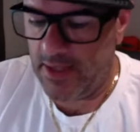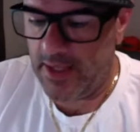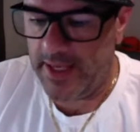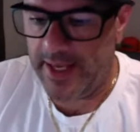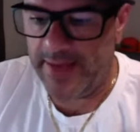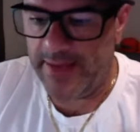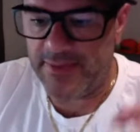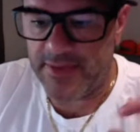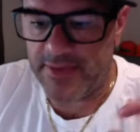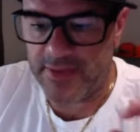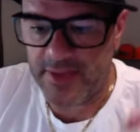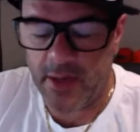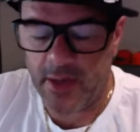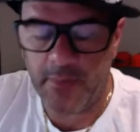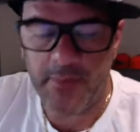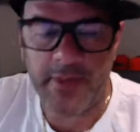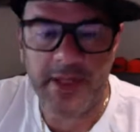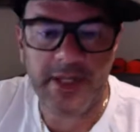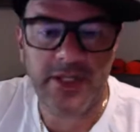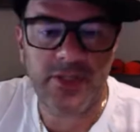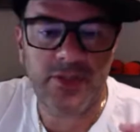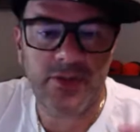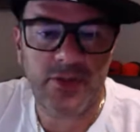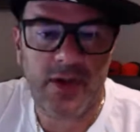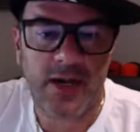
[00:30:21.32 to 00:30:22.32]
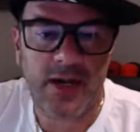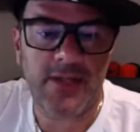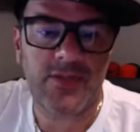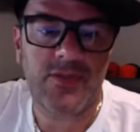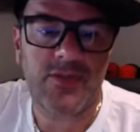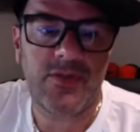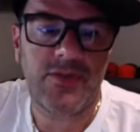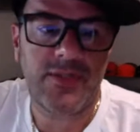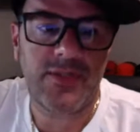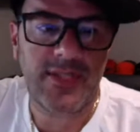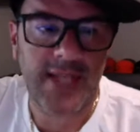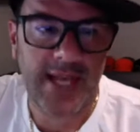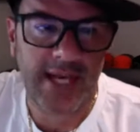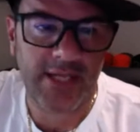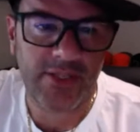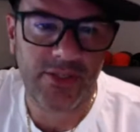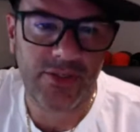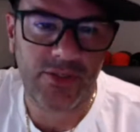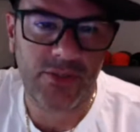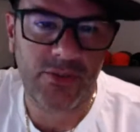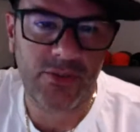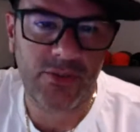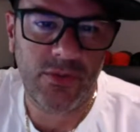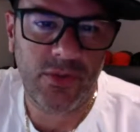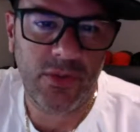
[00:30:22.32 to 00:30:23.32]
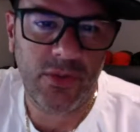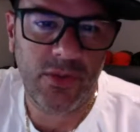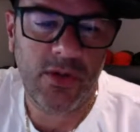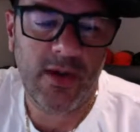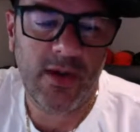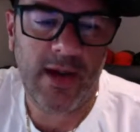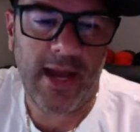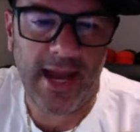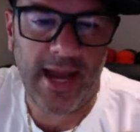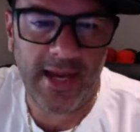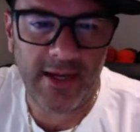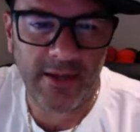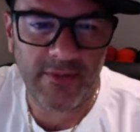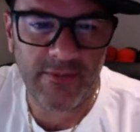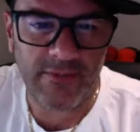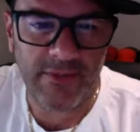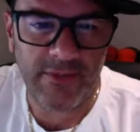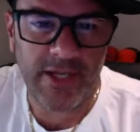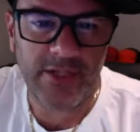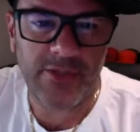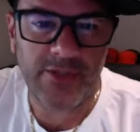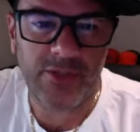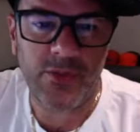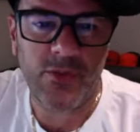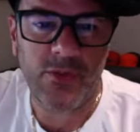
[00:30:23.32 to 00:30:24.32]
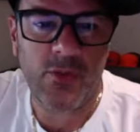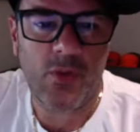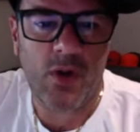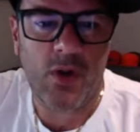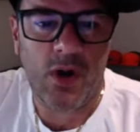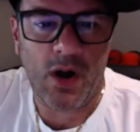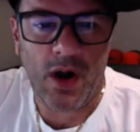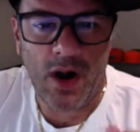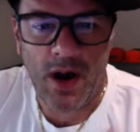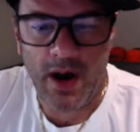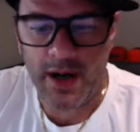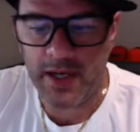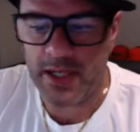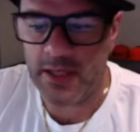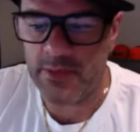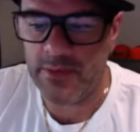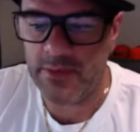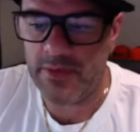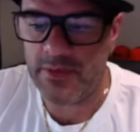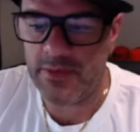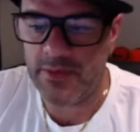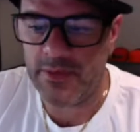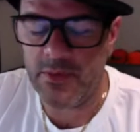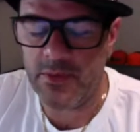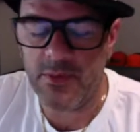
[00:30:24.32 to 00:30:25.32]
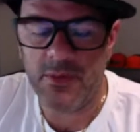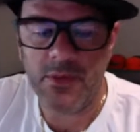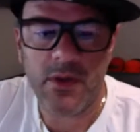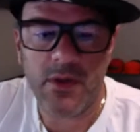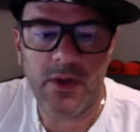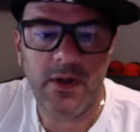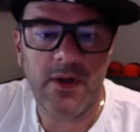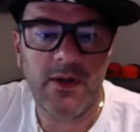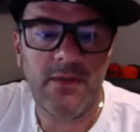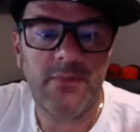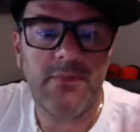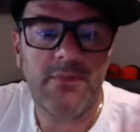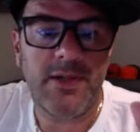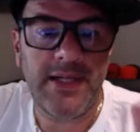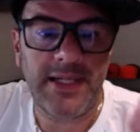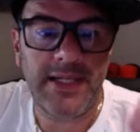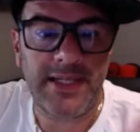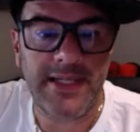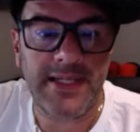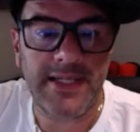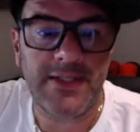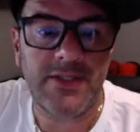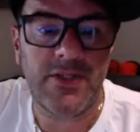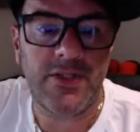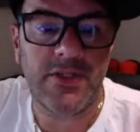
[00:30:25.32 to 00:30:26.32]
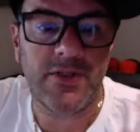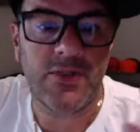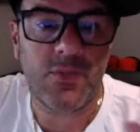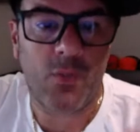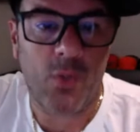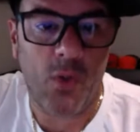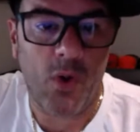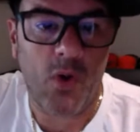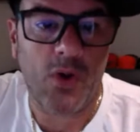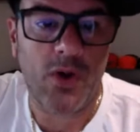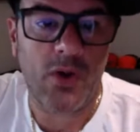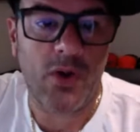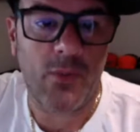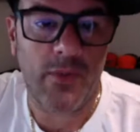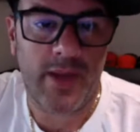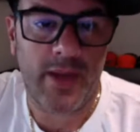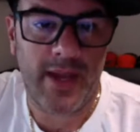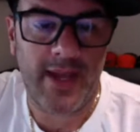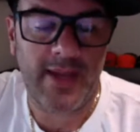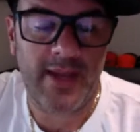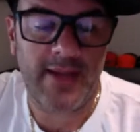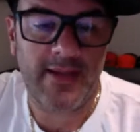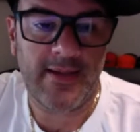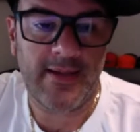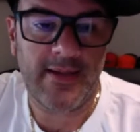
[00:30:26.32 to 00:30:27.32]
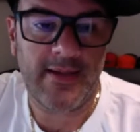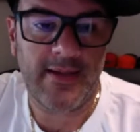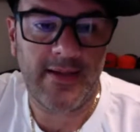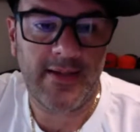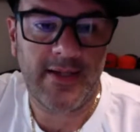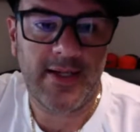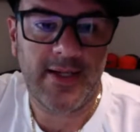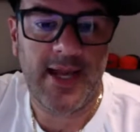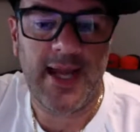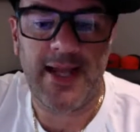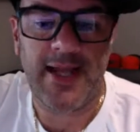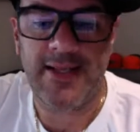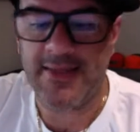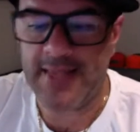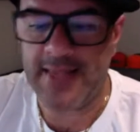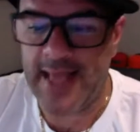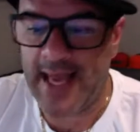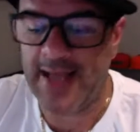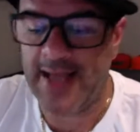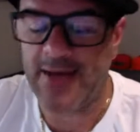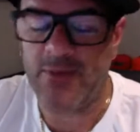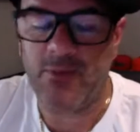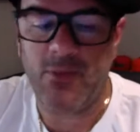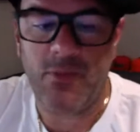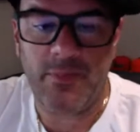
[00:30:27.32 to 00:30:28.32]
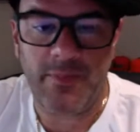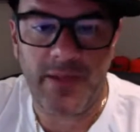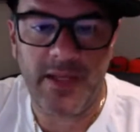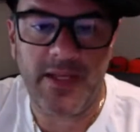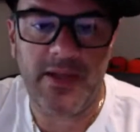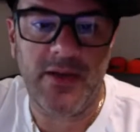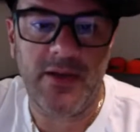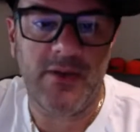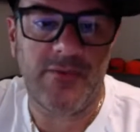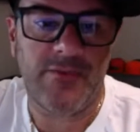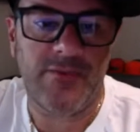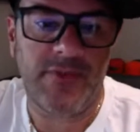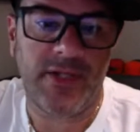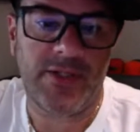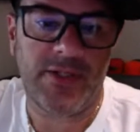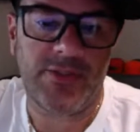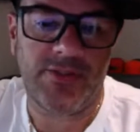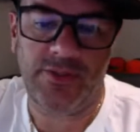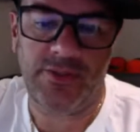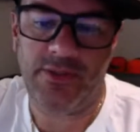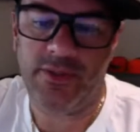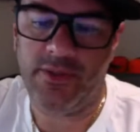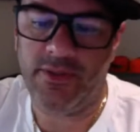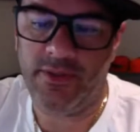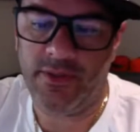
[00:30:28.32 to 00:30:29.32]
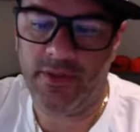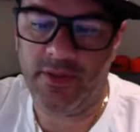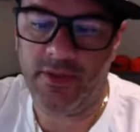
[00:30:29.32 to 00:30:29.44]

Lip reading: If somebody tries to test you, aggravate you, or argue with you, please just walk away, and that will be your victory.